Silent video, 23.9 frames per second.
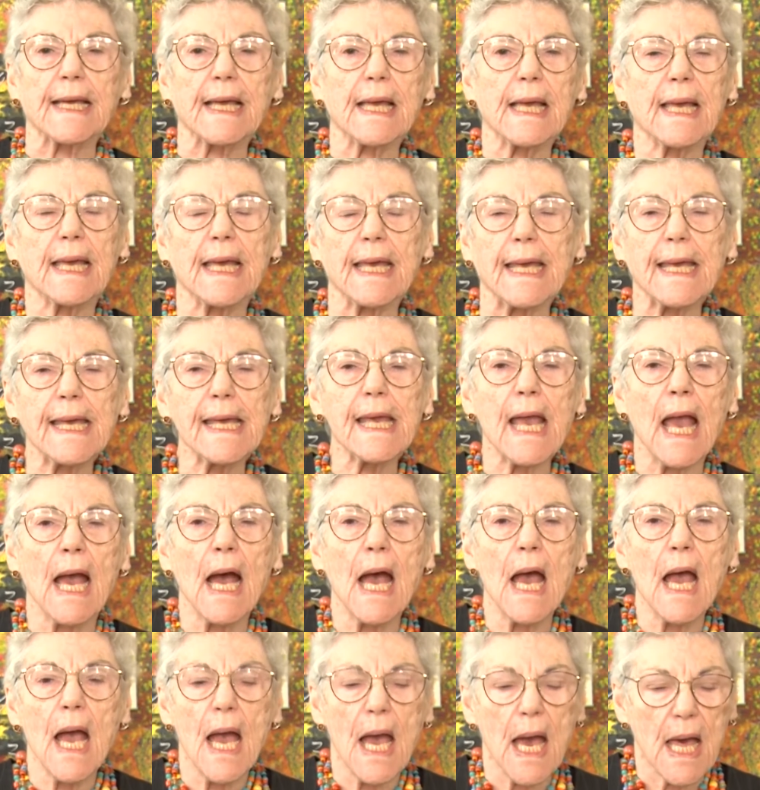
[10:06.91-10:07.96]
He
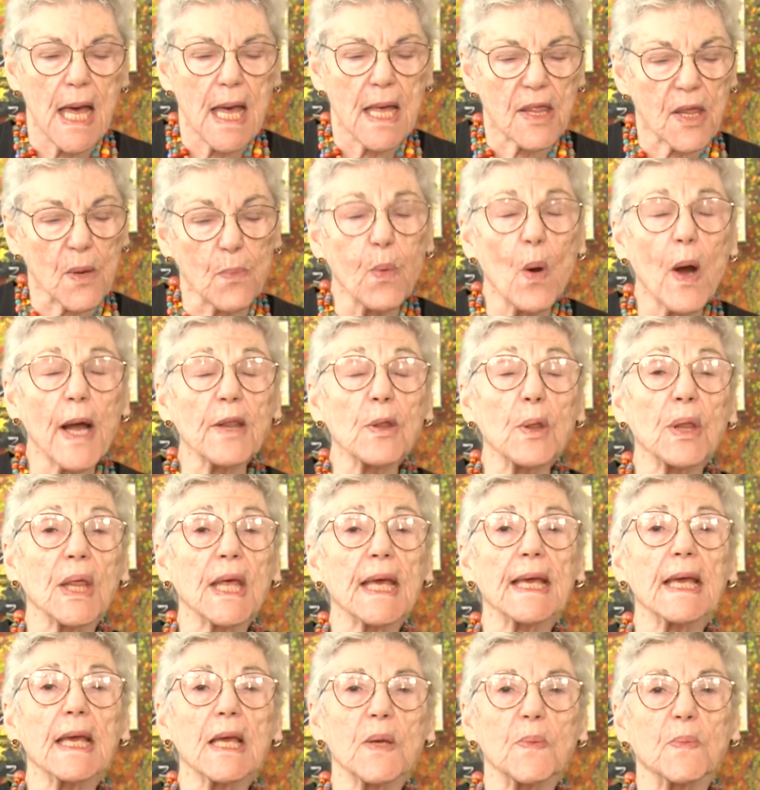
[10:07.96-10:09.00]
The one
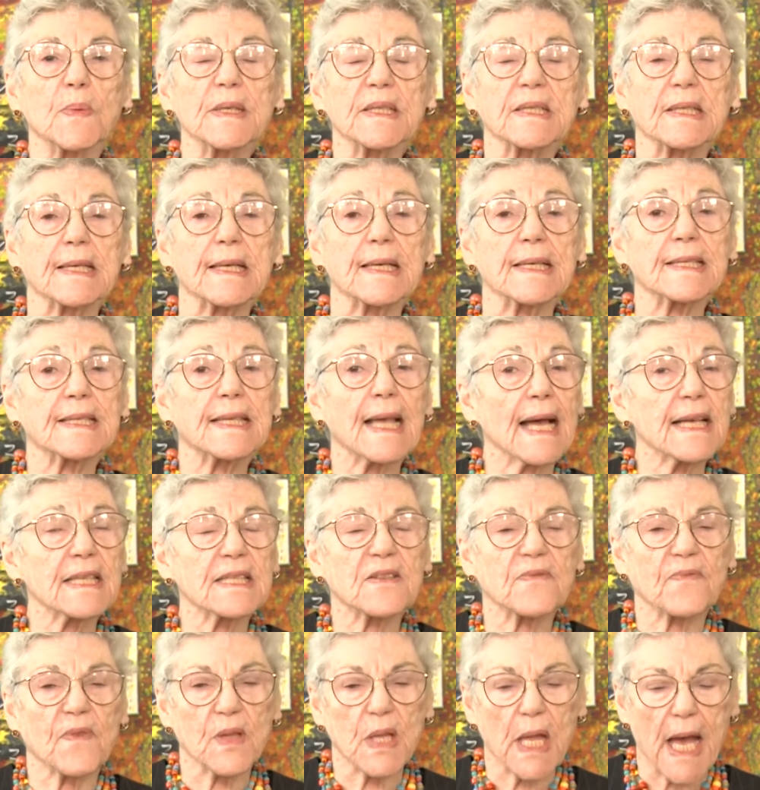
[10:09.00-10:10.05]
thing he was
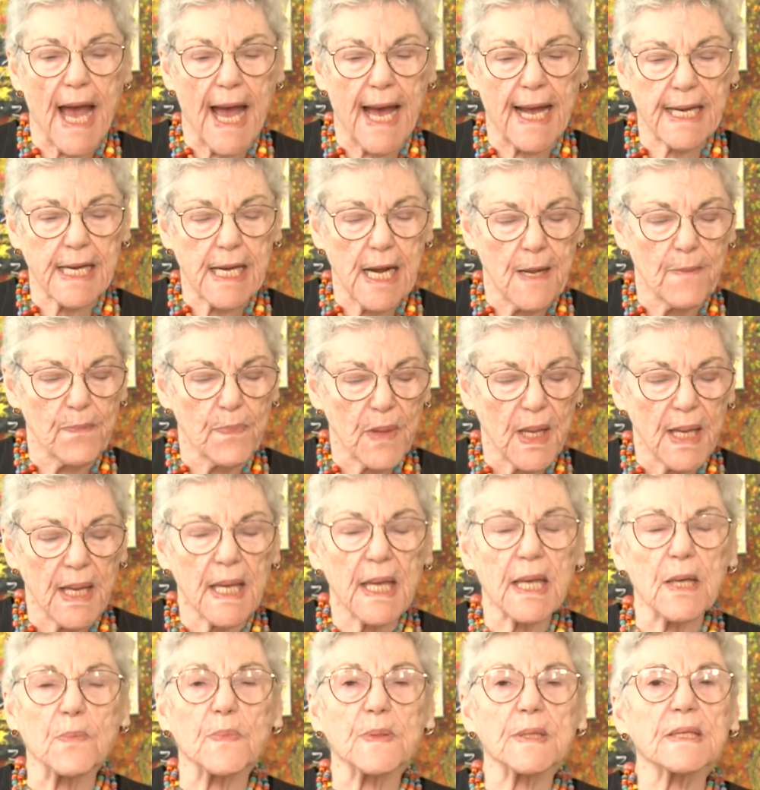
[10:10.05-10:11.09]
successful at,
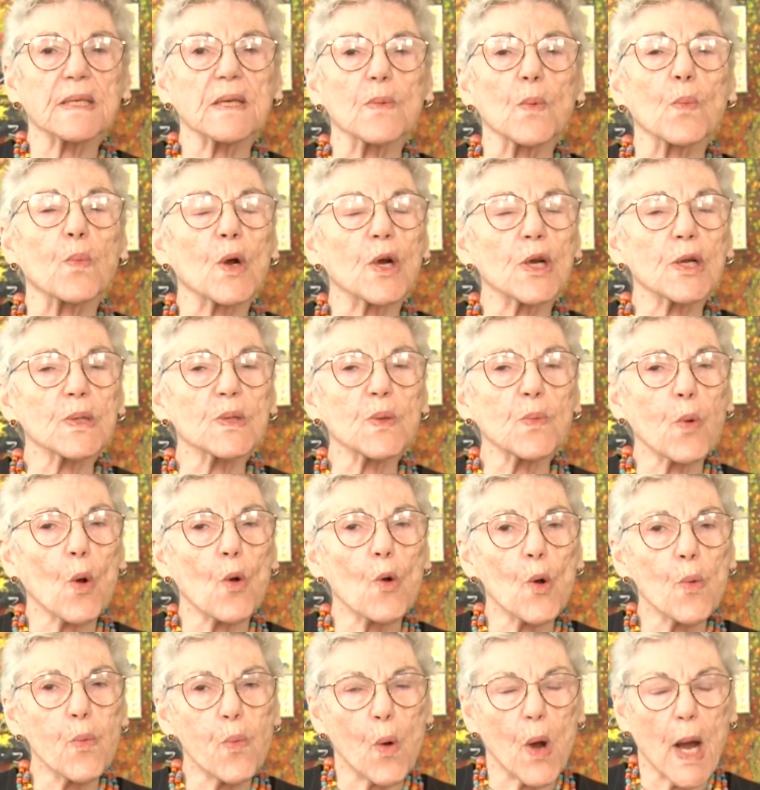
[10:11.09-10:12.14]
he was in World
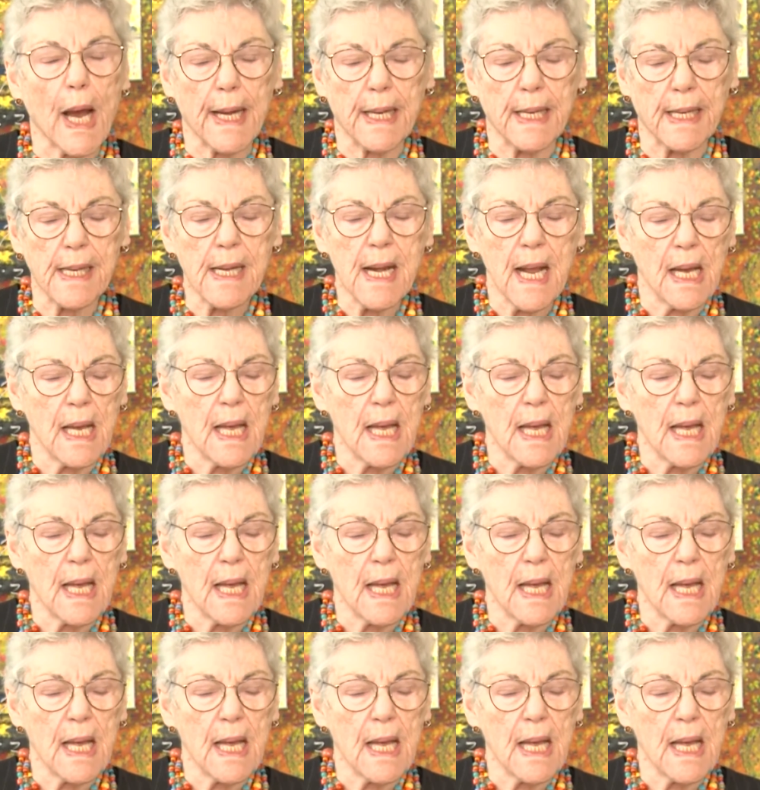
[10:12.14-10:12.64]
War I.